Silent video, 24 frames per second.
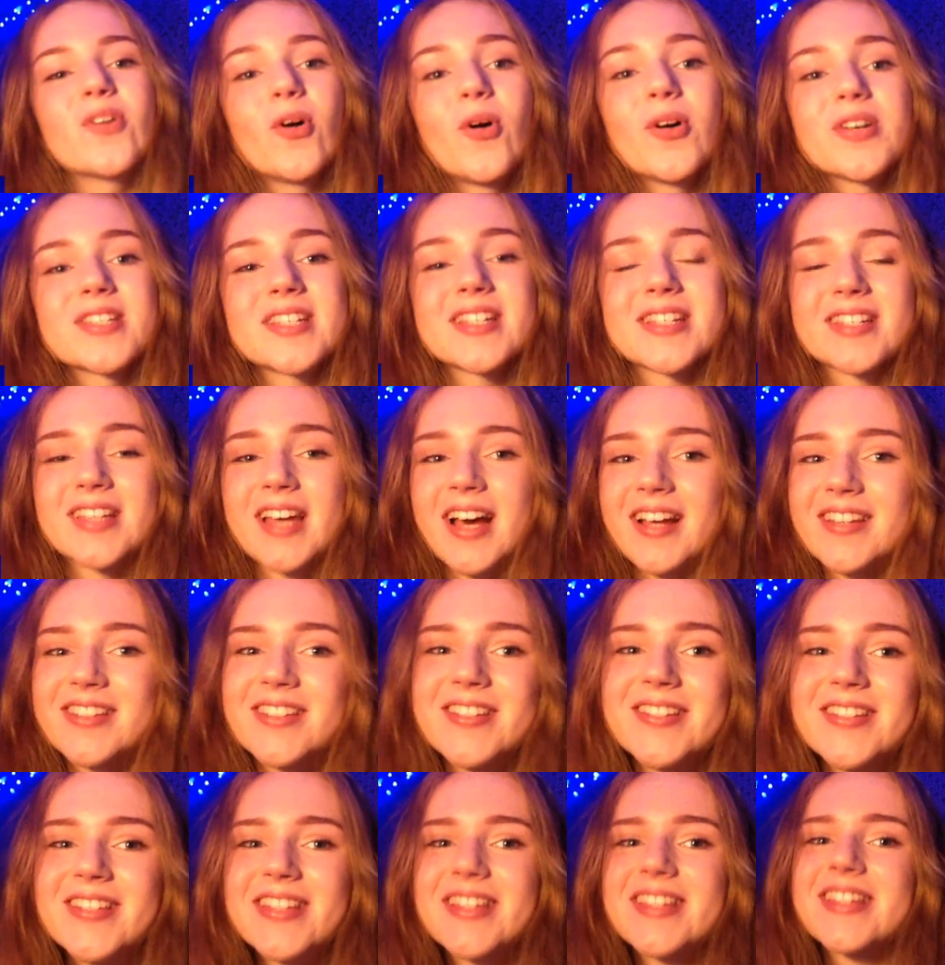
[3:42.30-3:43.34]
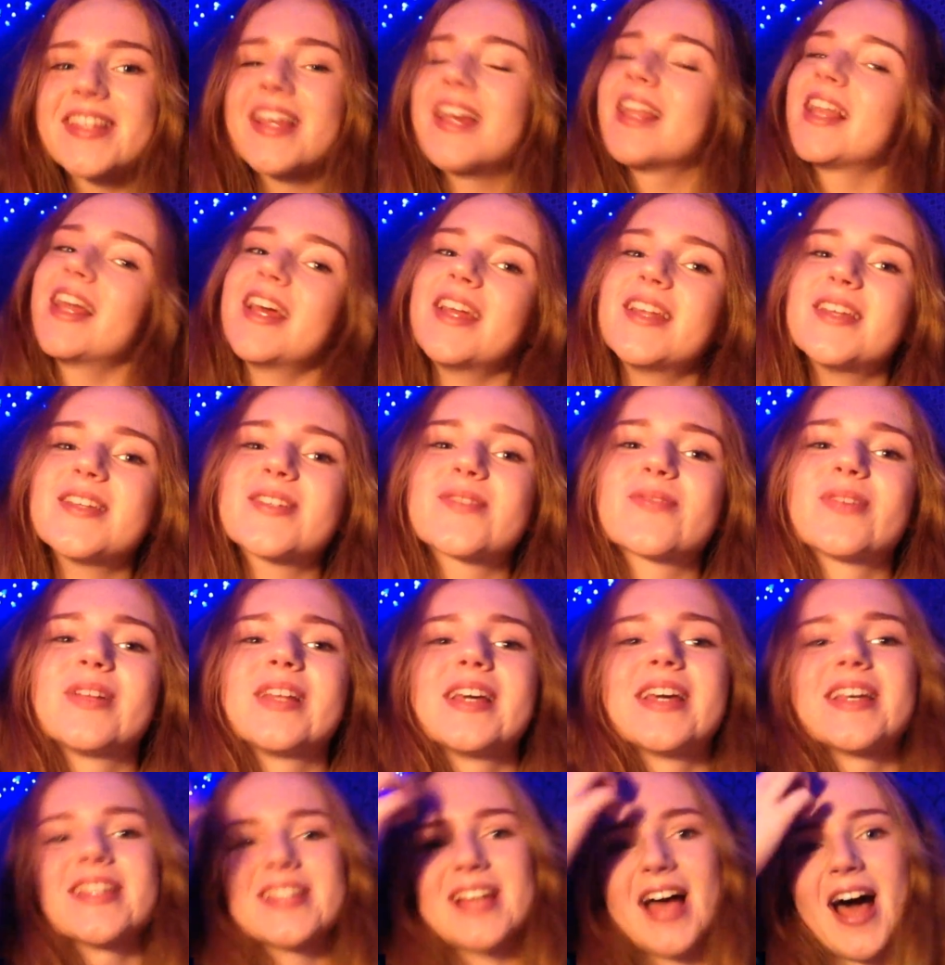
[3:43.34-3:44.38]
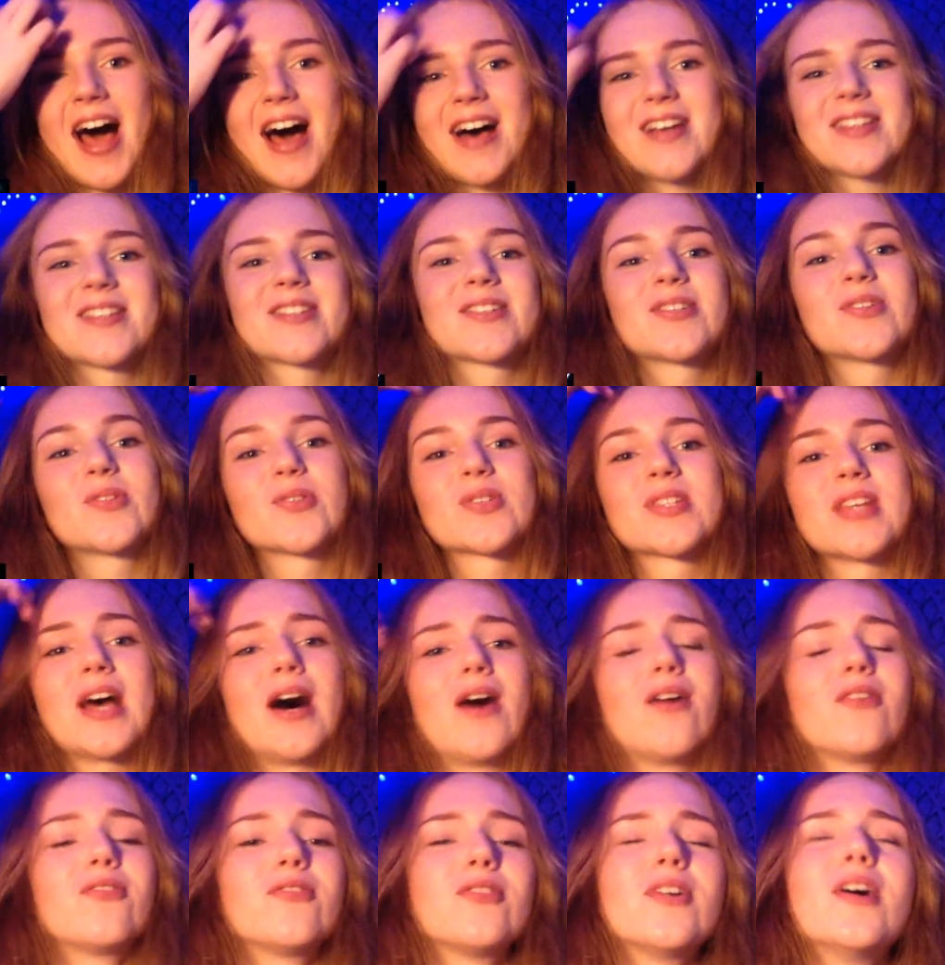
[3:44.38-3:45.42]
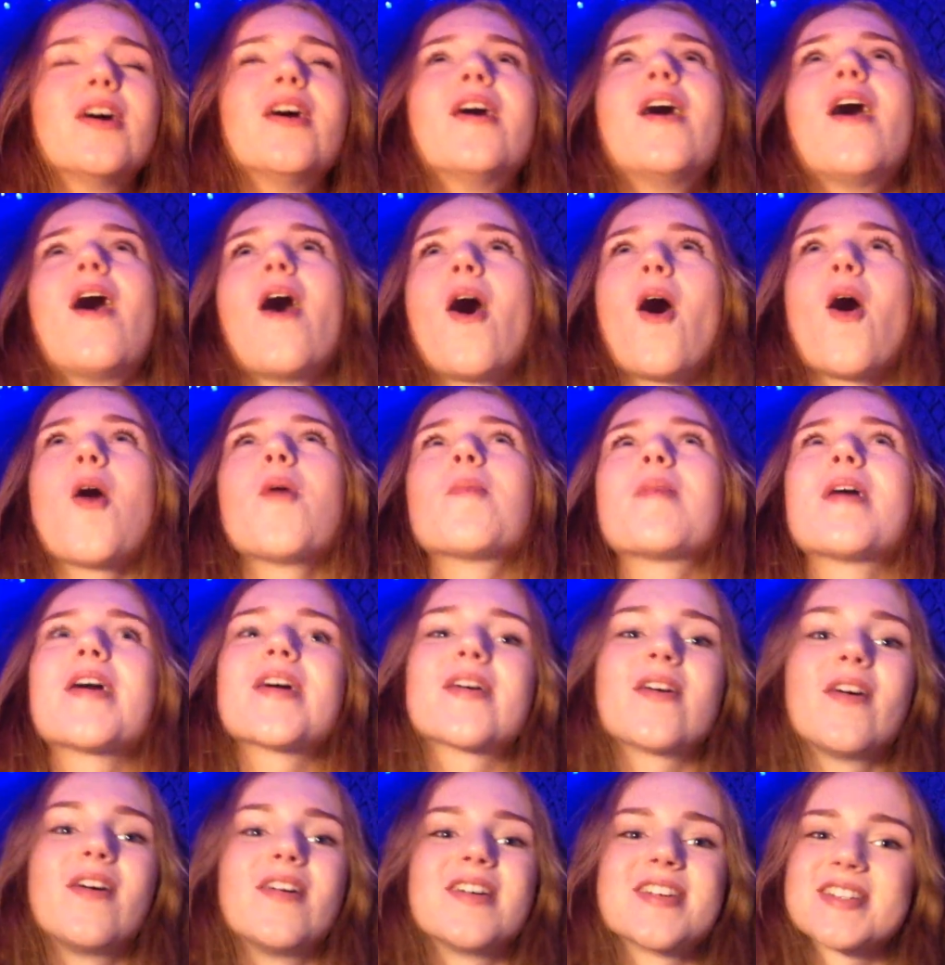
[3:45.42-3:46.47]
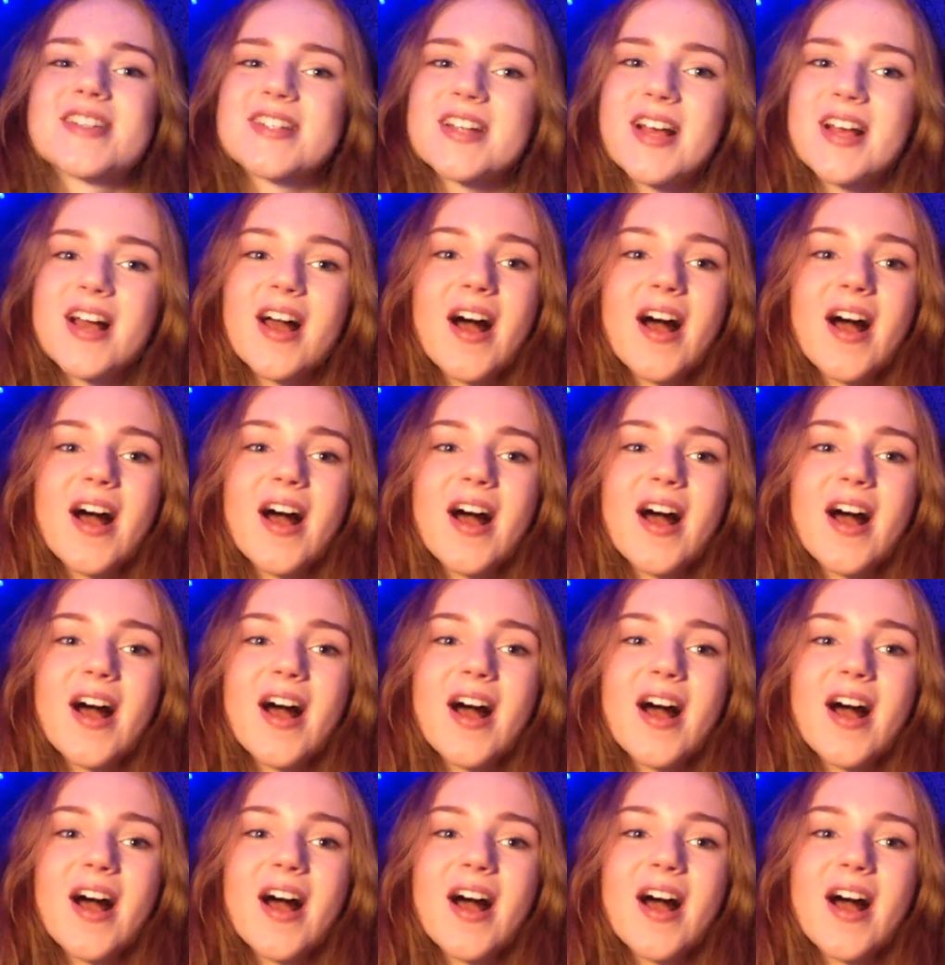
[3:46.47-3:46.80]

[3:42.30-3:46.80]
course, is kat-tun's latest release, Ask Yourself. Oh my gosh,